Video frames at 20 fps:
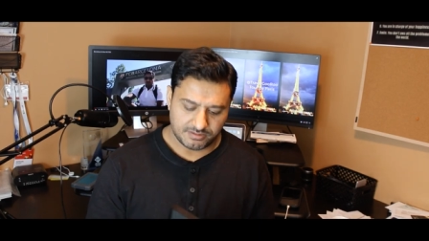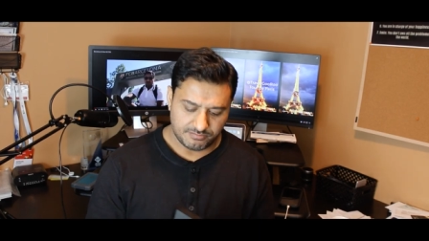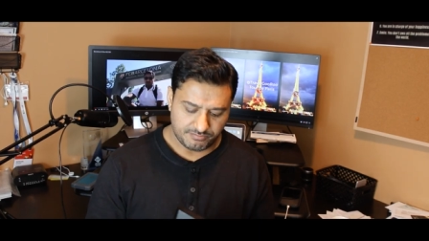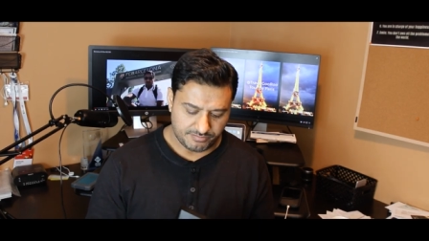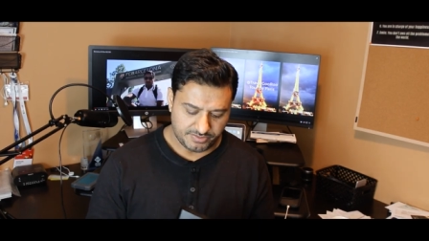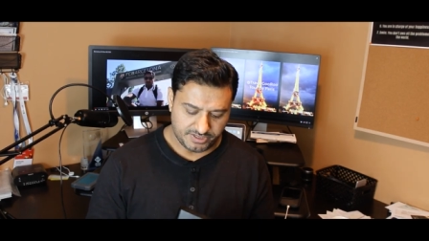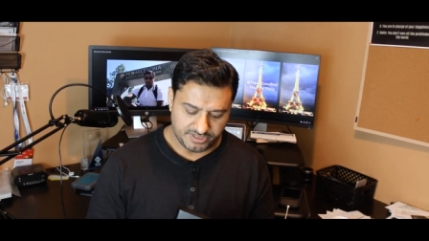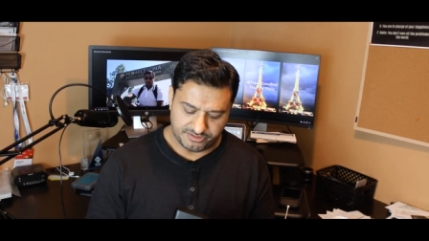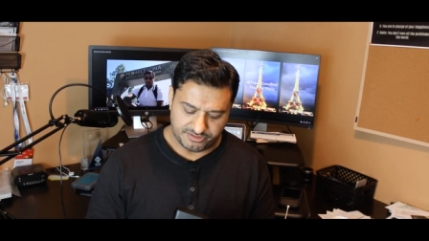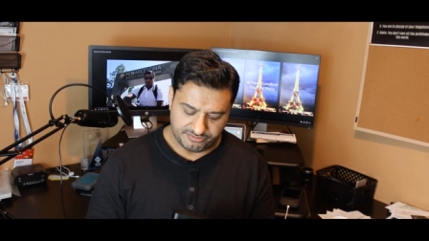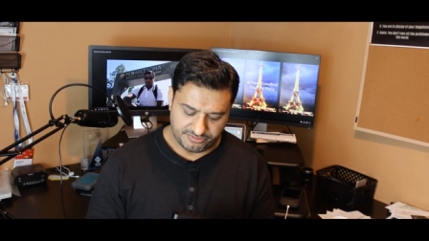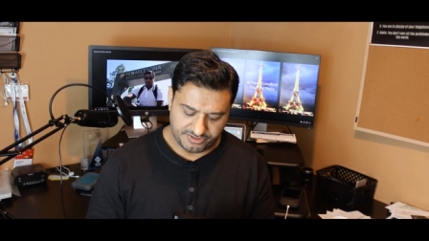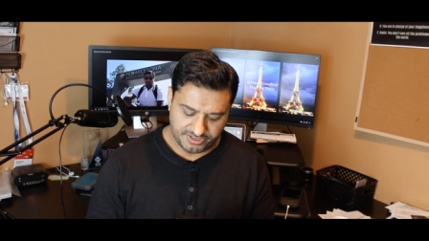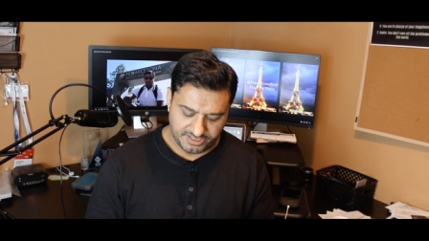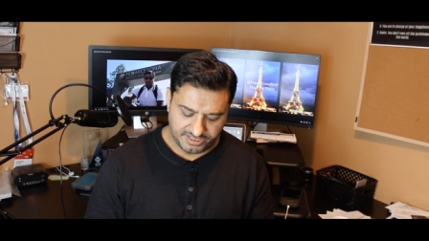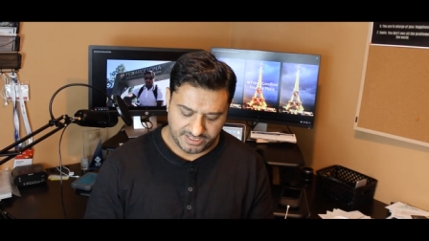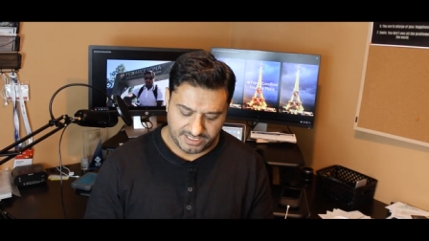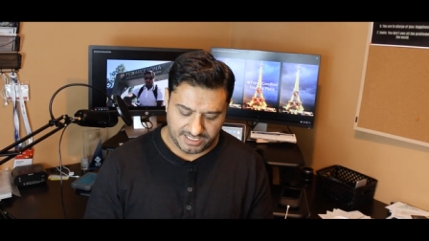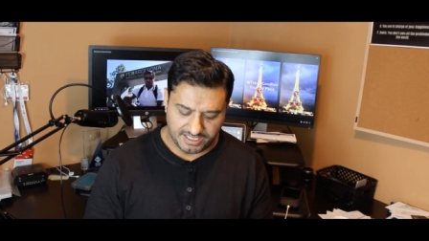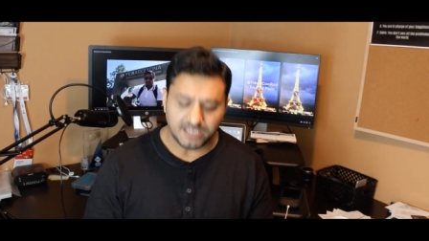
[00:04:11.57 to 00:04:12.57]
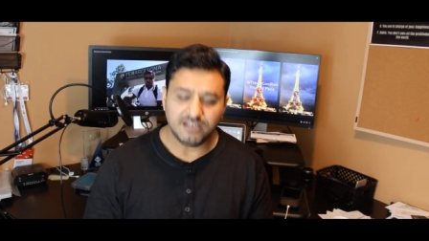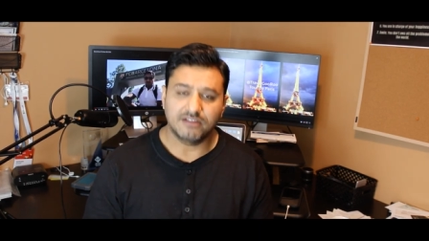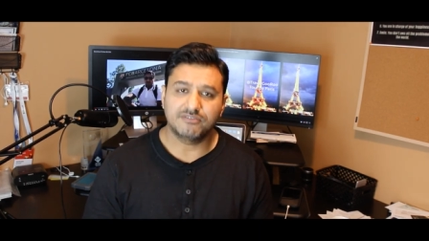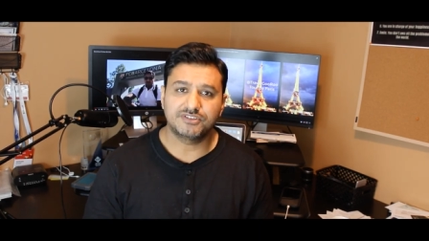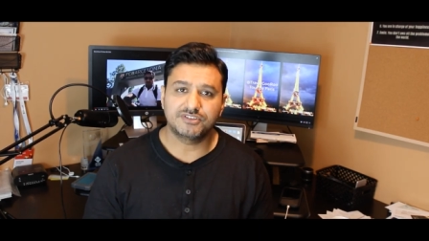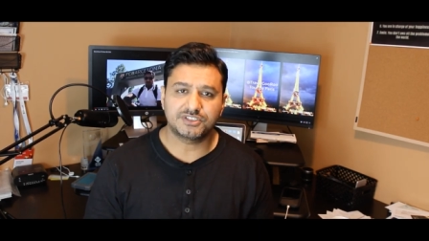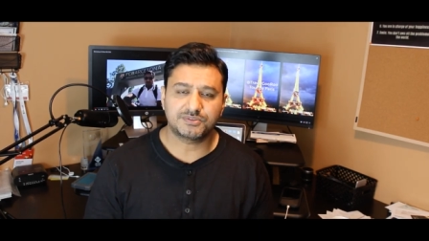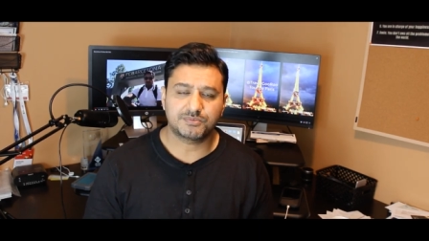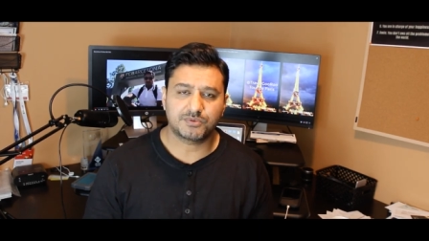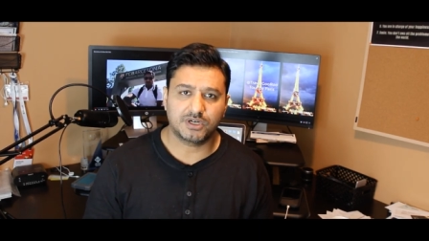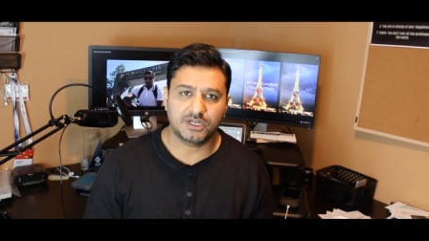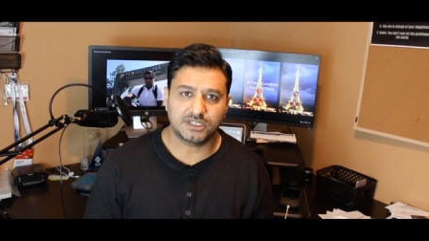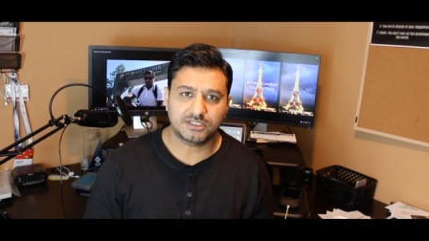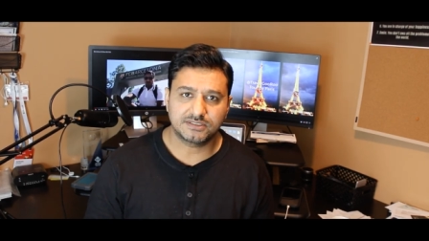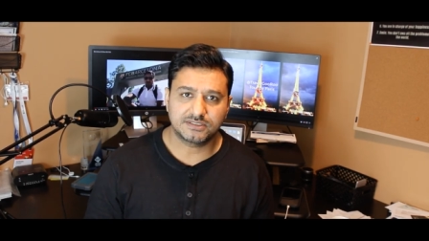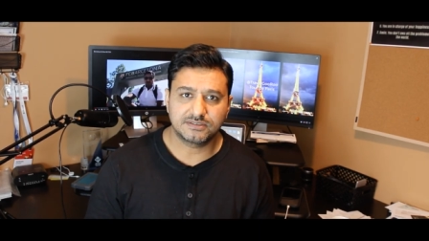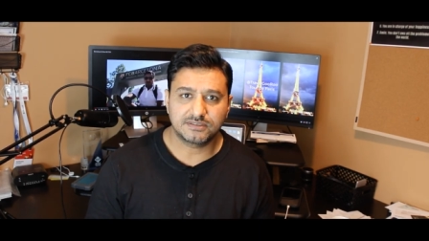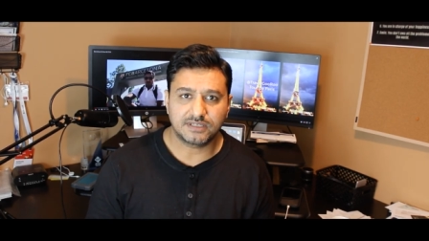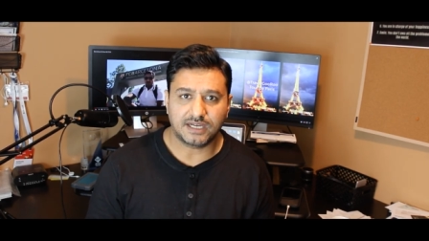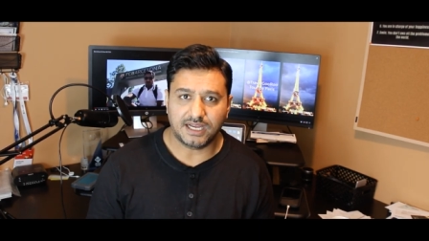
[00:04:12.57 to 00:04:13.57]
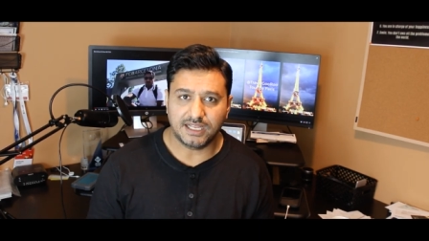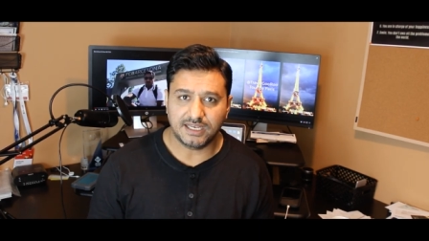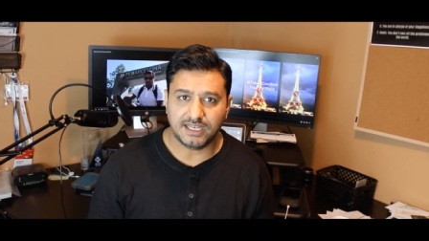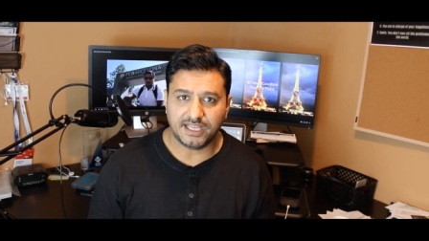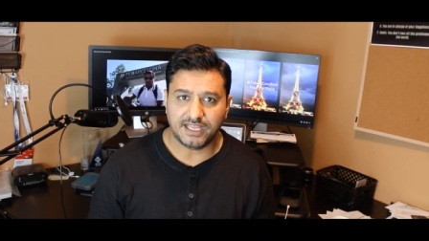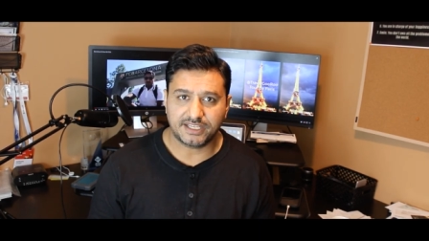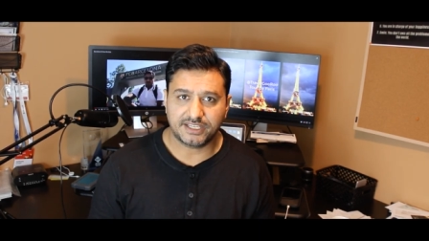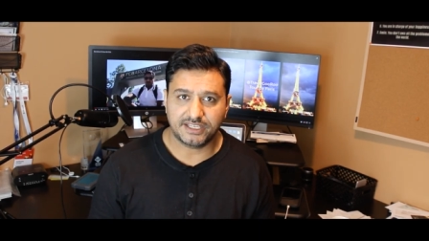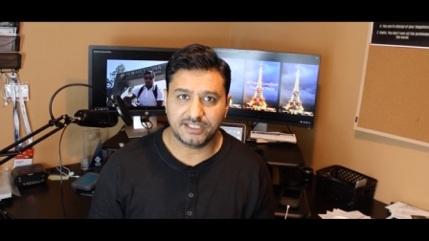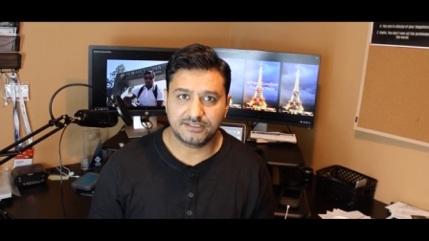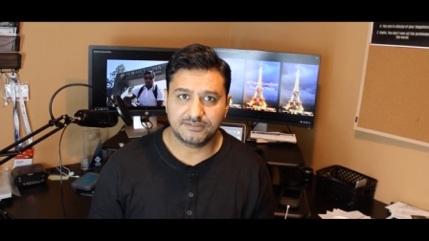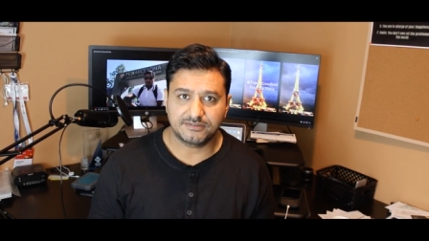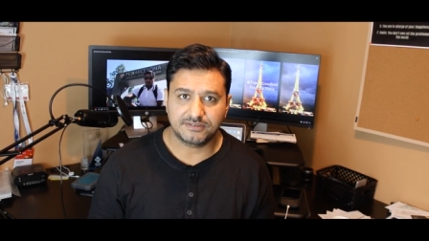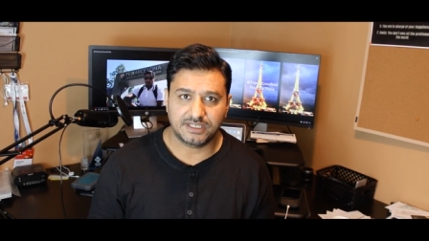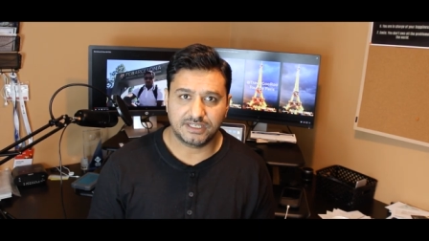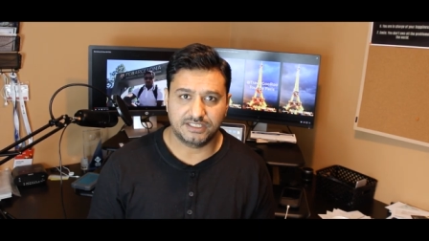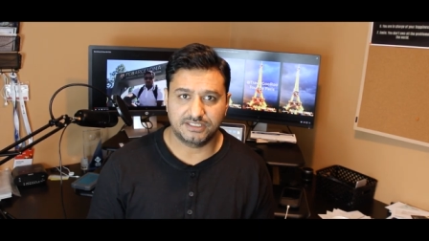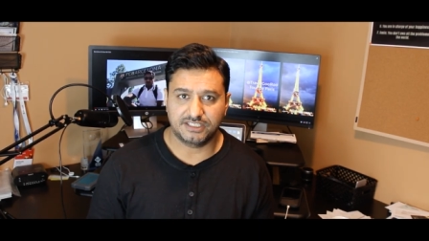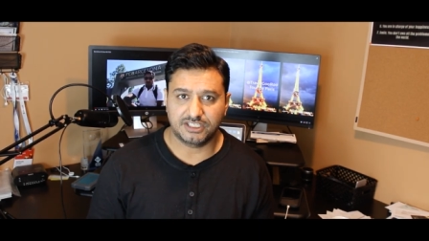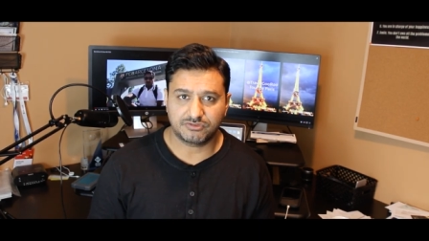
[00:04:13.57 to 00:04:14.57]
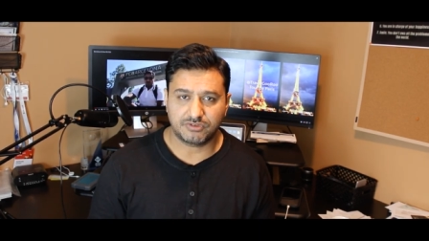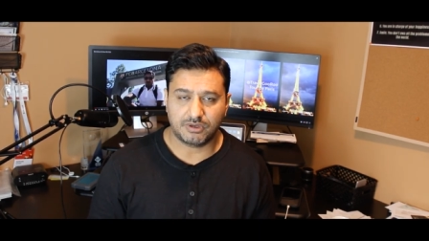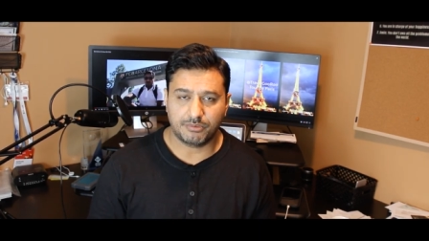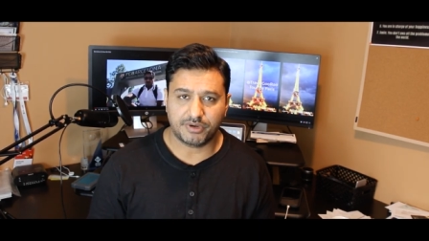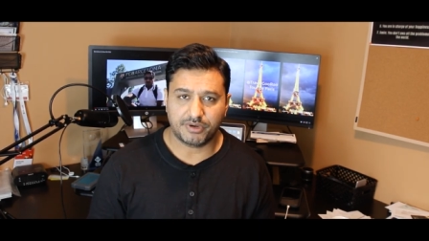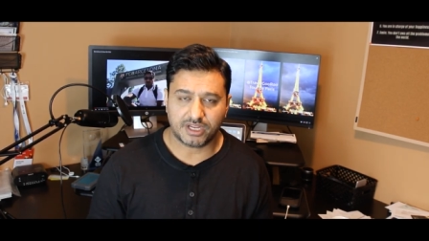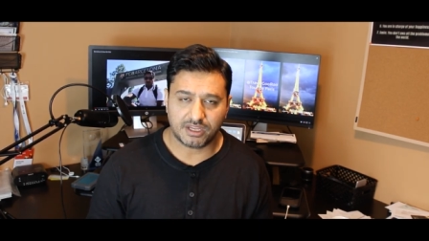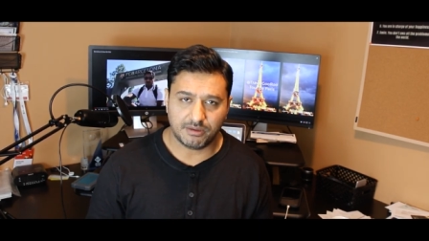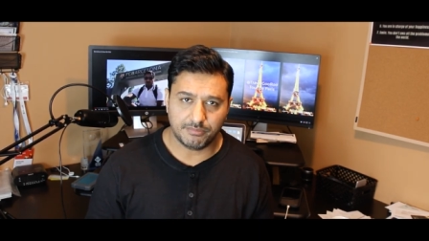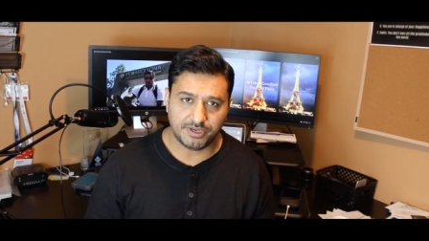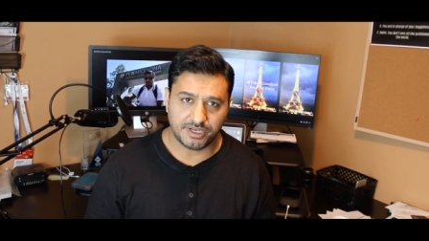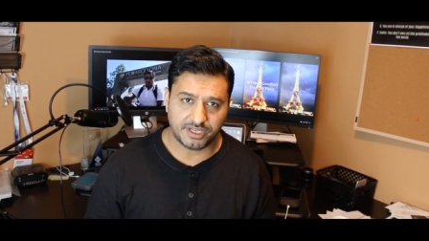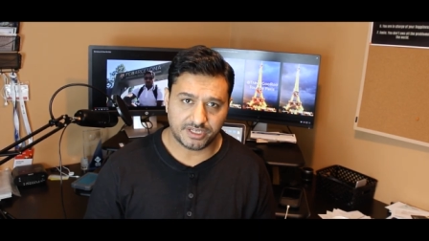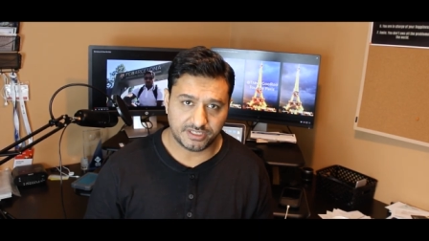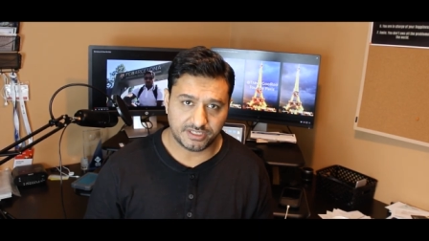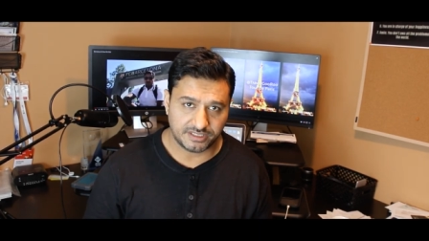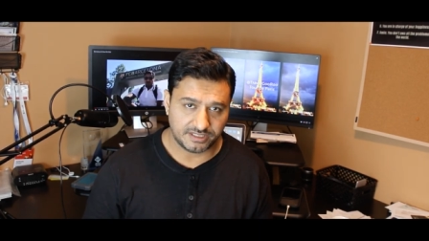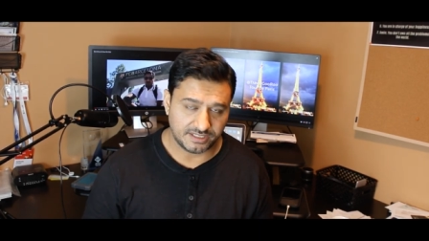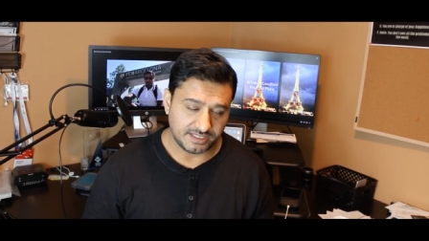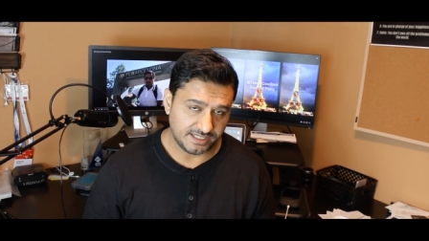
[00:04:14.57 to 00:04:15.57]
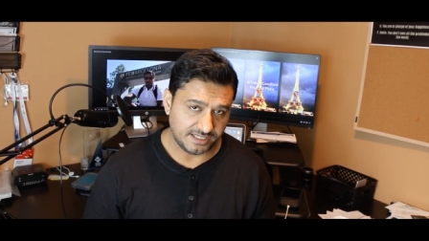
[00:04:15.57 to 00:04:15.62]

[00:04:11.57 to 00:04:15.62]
But really, I love this product. I like it, and that's why I'm recommending it.